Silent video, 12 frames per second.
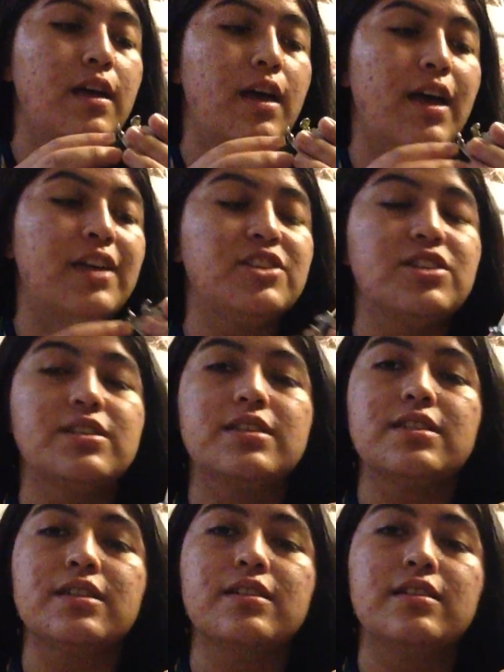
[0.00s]
and
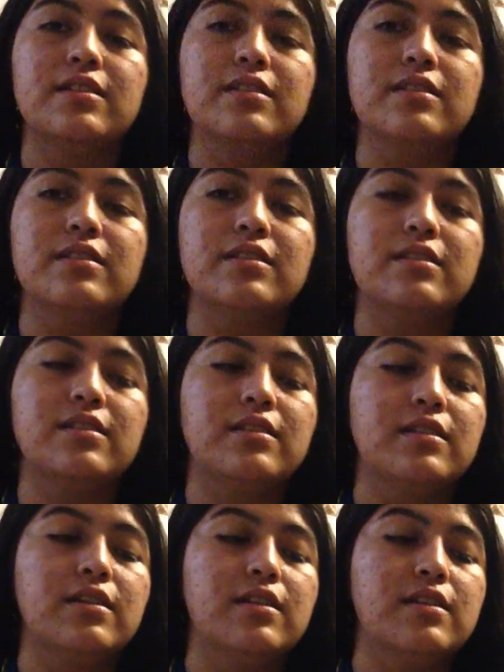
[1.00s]
just
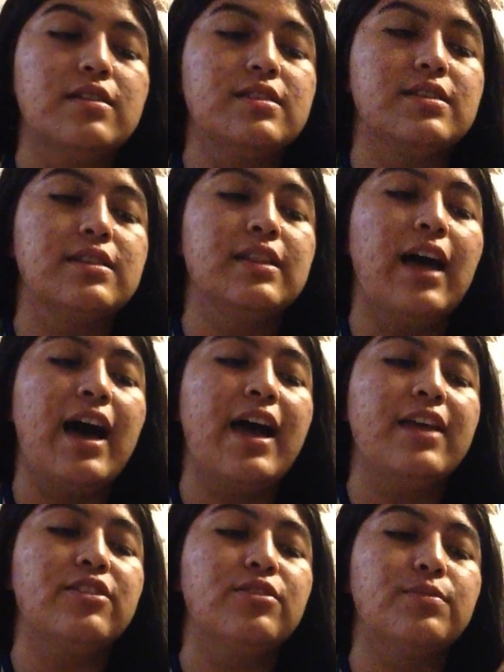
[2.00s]

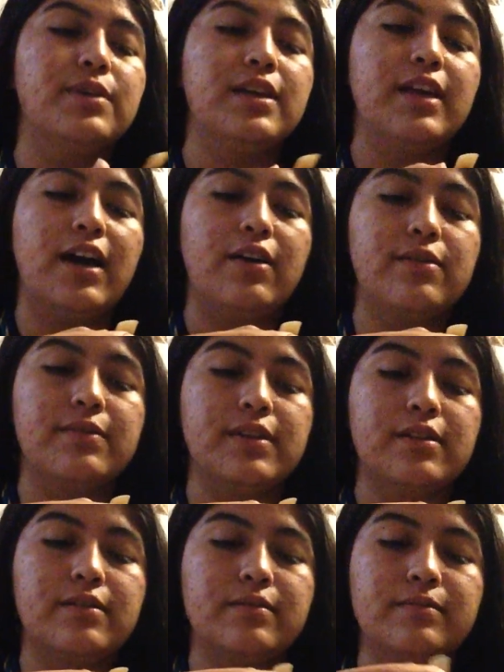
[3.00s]
slide the reed out of it.